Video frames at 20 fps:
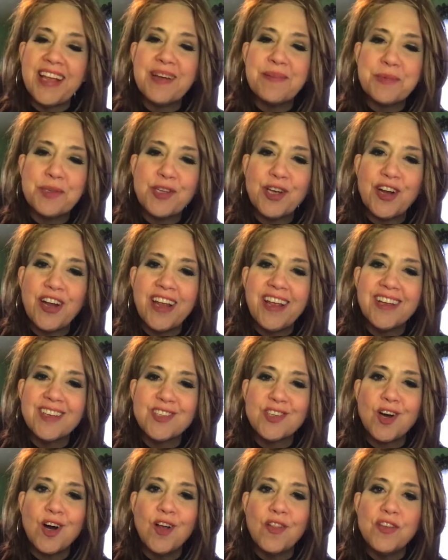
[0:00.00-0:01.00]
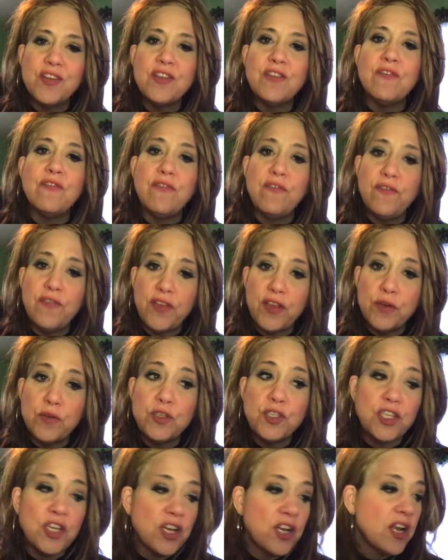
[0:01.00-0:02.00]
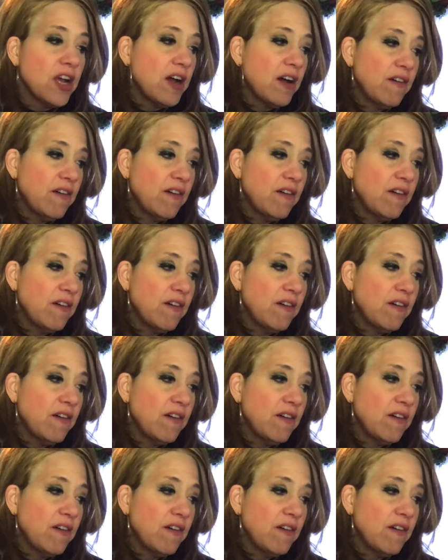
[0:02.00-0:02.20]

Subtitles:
is called the diffusion